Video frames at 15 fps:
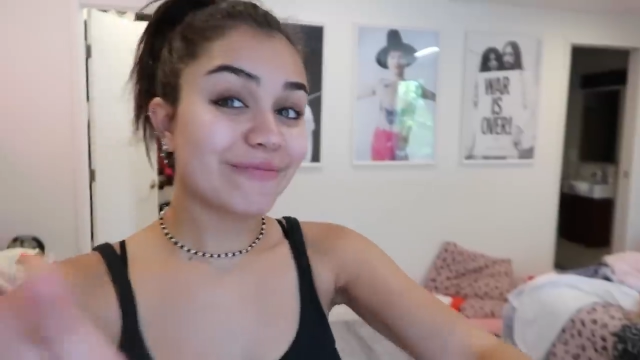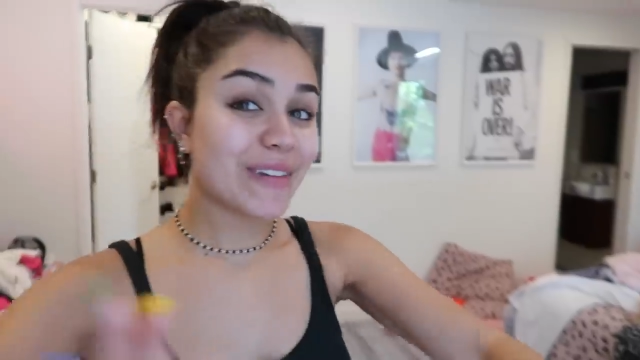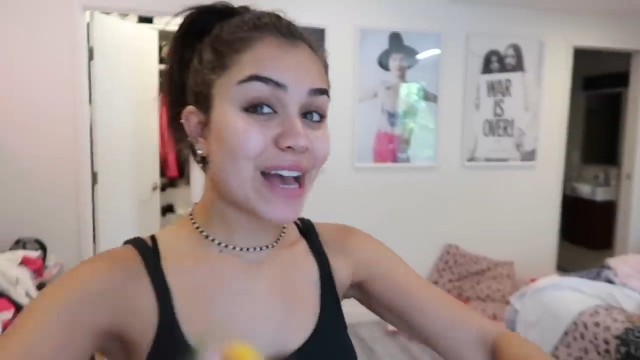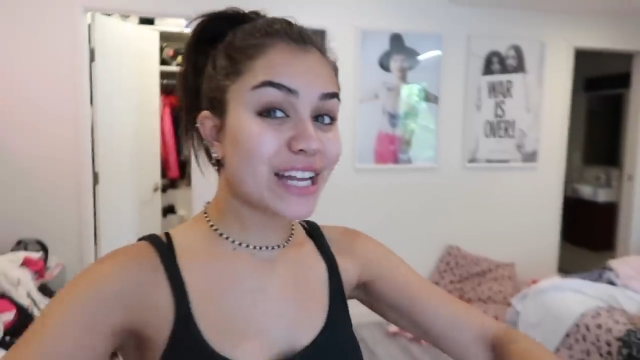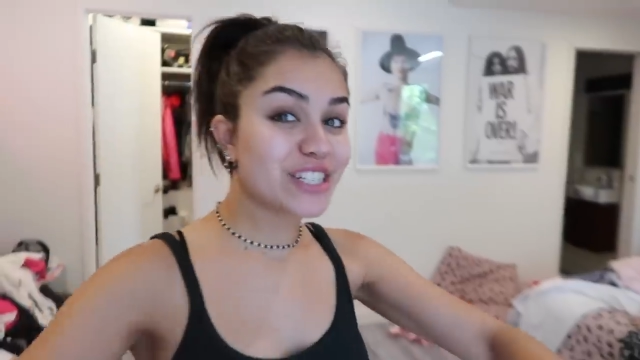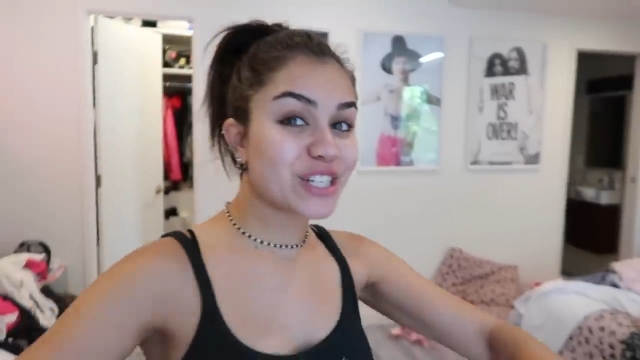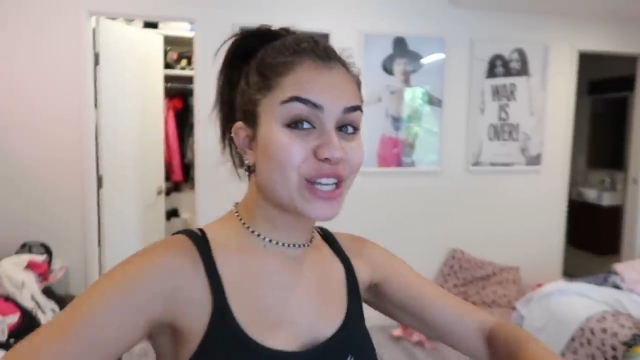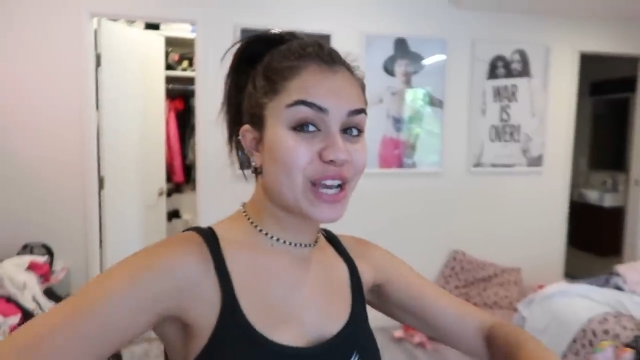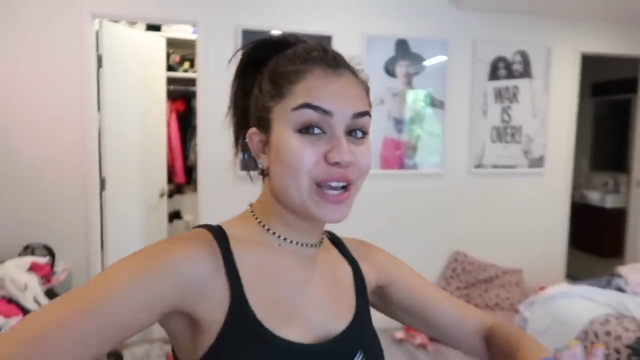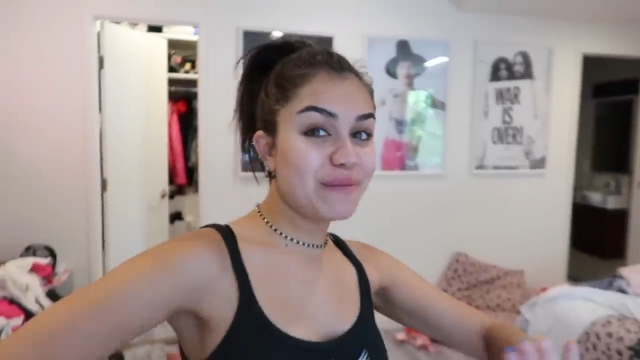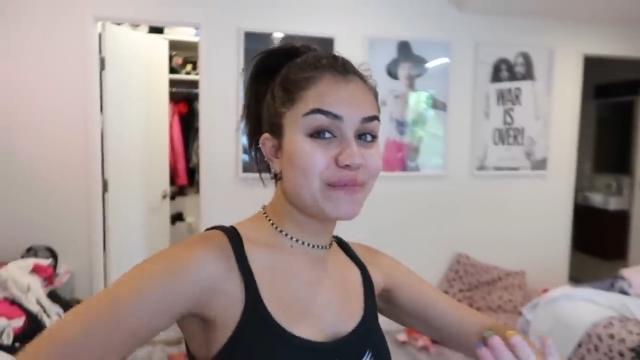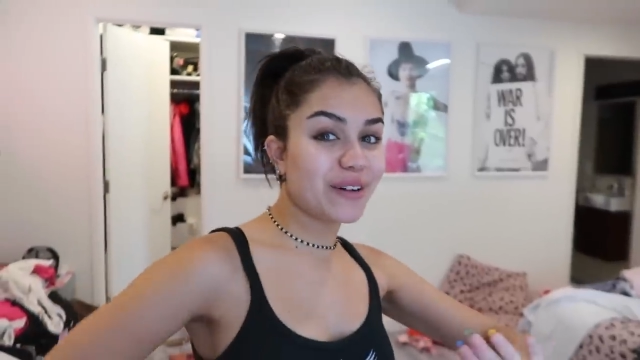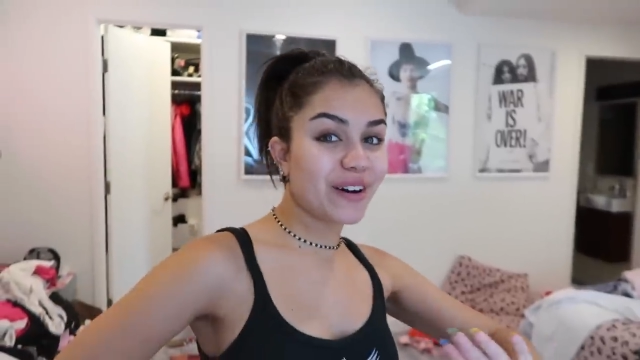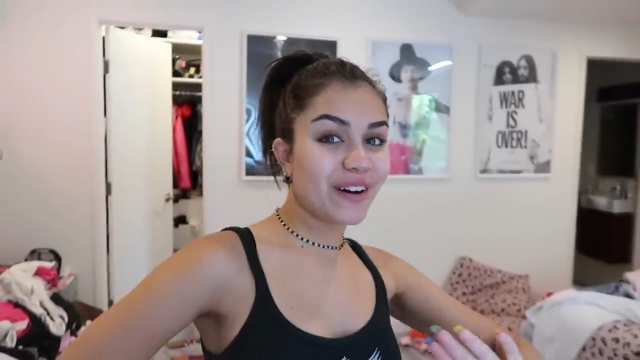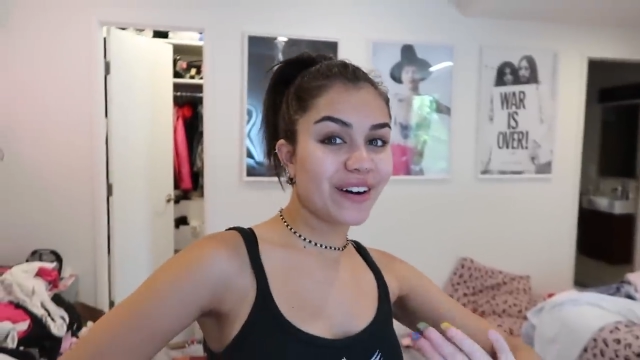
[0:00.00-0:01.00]
Magic
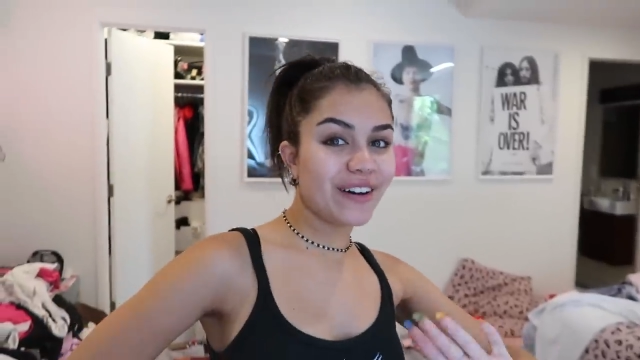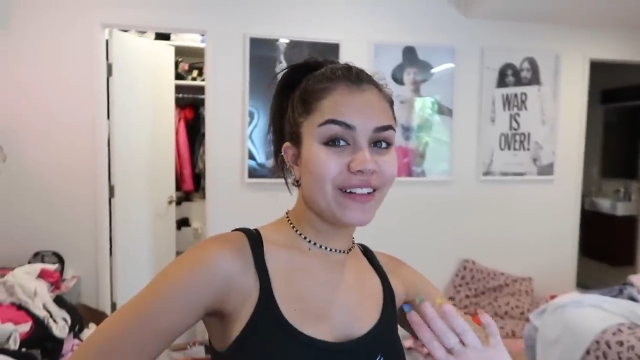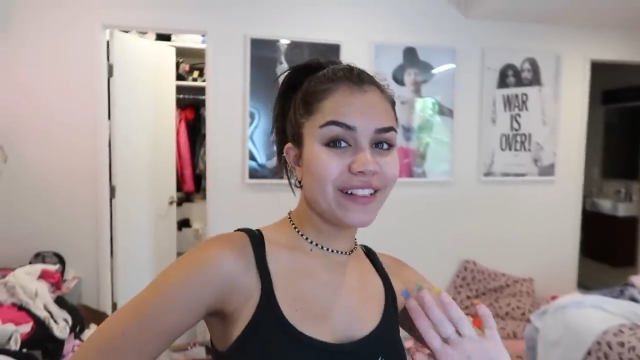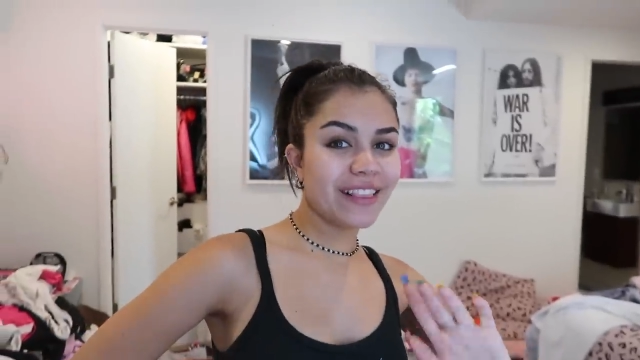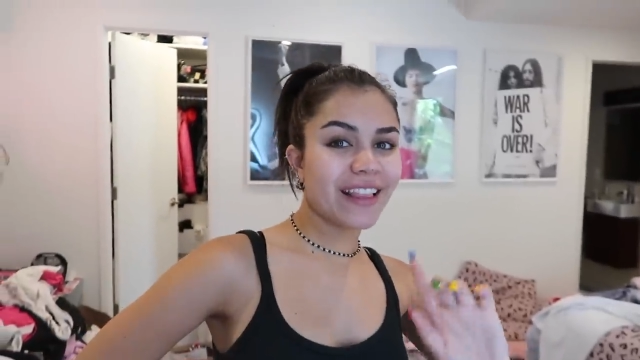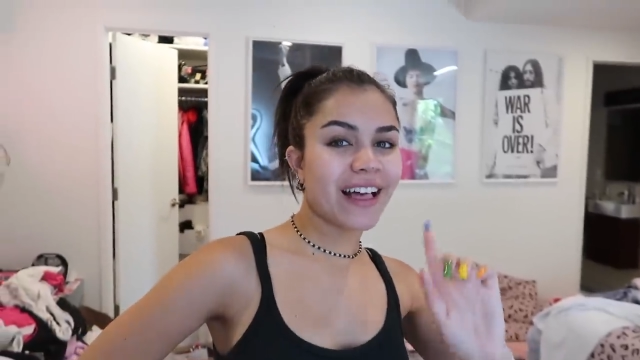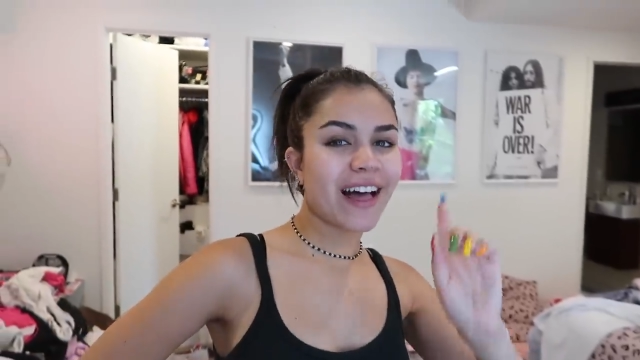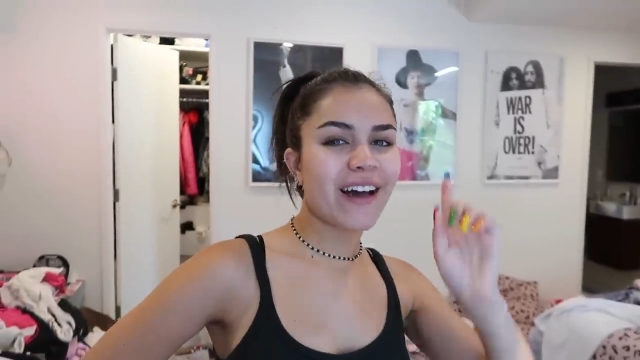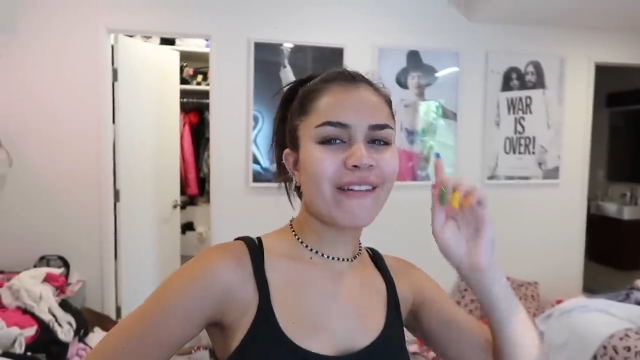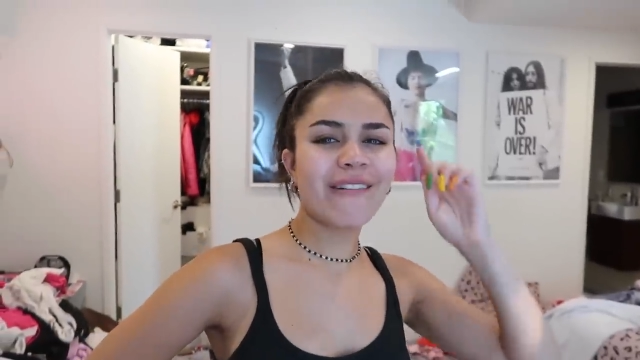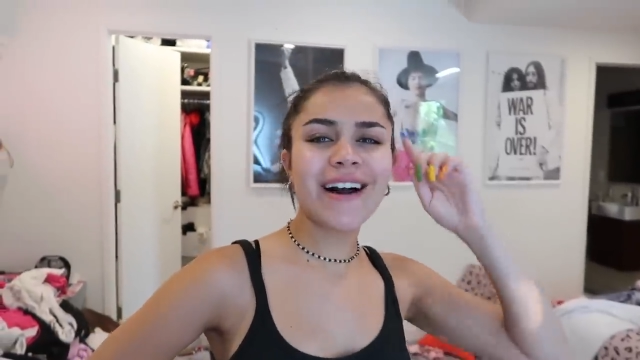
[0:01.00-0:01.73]
eight ball, I